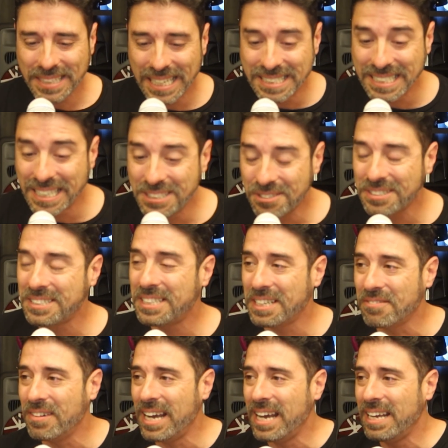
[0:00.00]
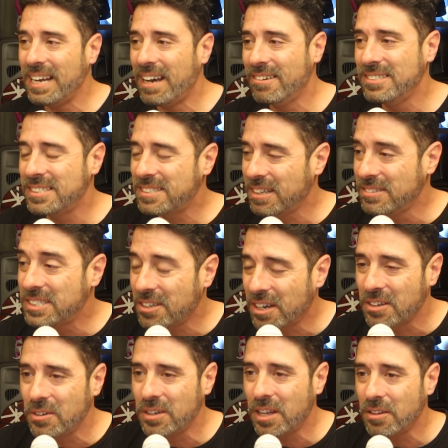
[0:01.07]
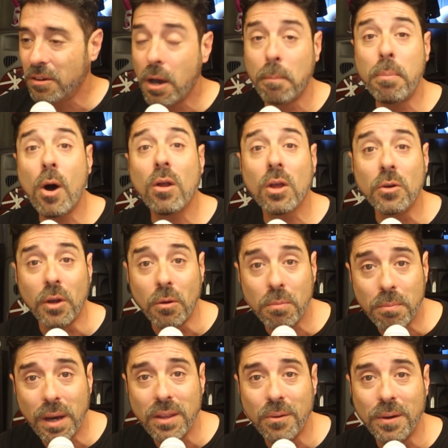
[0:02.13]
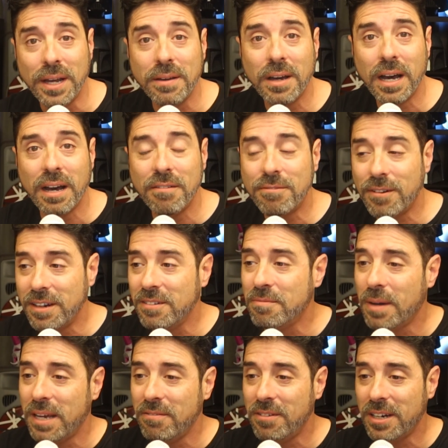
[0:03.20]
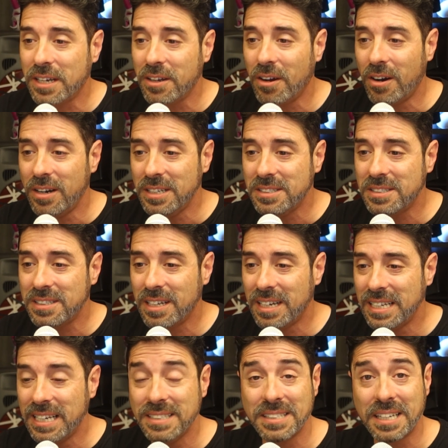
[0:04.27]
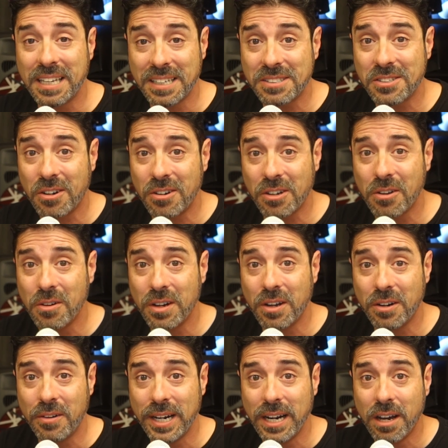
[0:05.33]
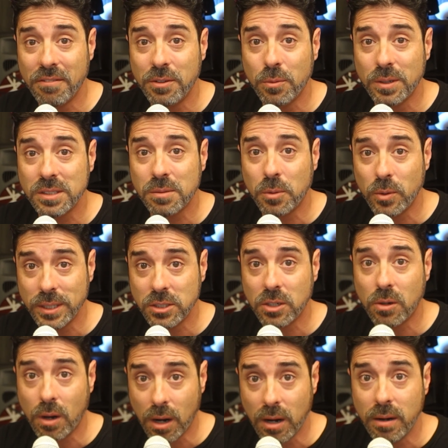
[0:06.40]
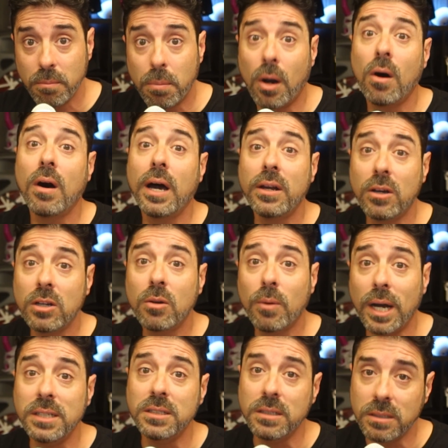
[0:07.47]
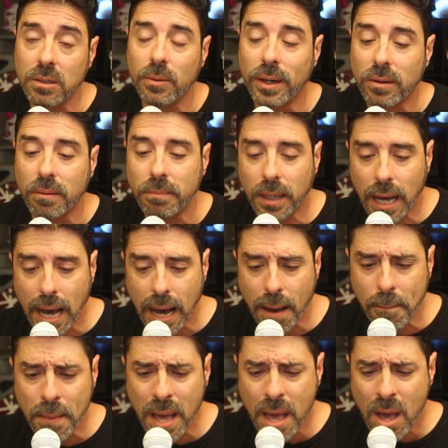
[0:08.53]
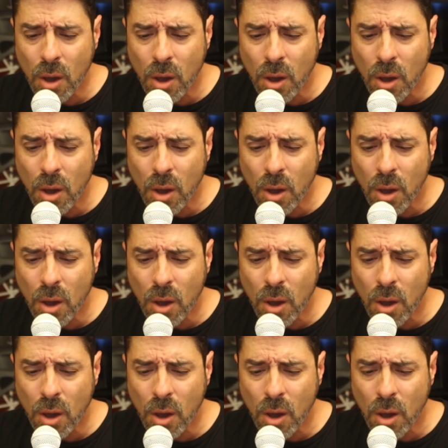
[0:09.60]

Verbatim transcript: It's interesting, man. I was talking to another Paul Odo, by the way, a friend of mine, very good artist. He has a Kickstarter going on right now. If you want some original art, Paul, I know you're watching. You're welcome.